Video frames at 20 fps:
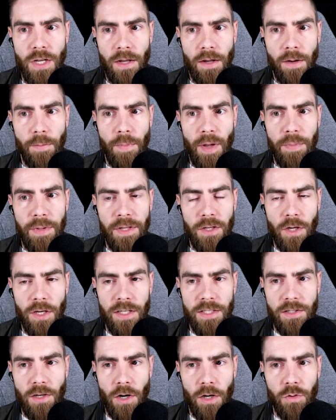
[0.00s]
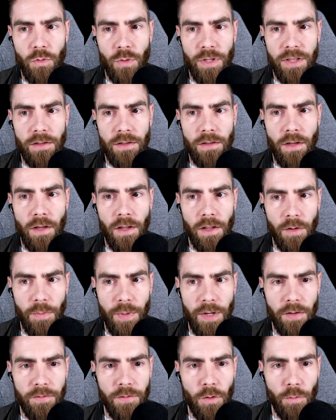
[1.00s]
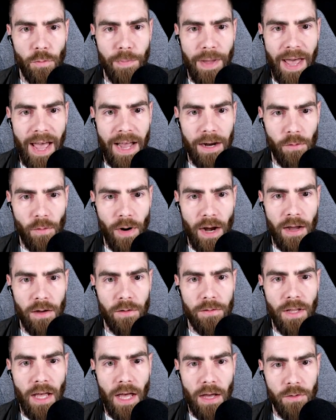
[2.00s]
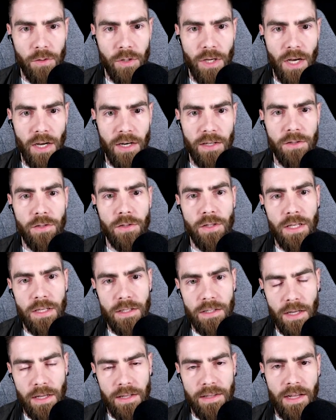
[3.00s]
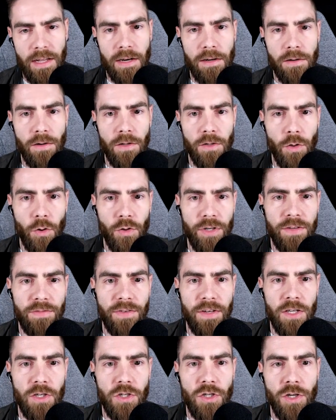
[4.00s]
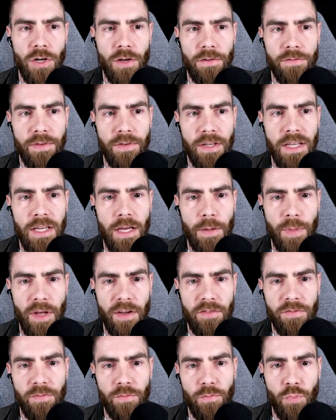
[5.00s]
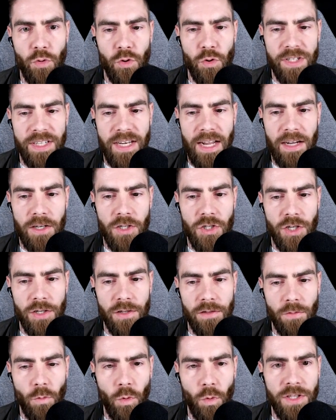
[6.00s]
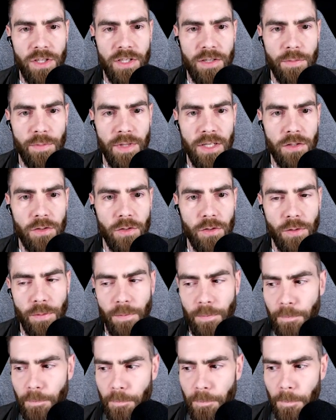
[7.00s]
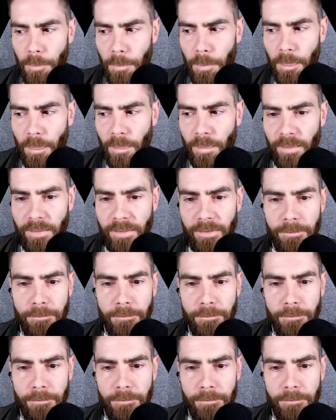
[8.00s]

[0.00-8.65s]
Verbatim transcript: maybe you can start with a little bit of your background, how you got into this, and then your definition of EMF protection. What does it mean to you? All right.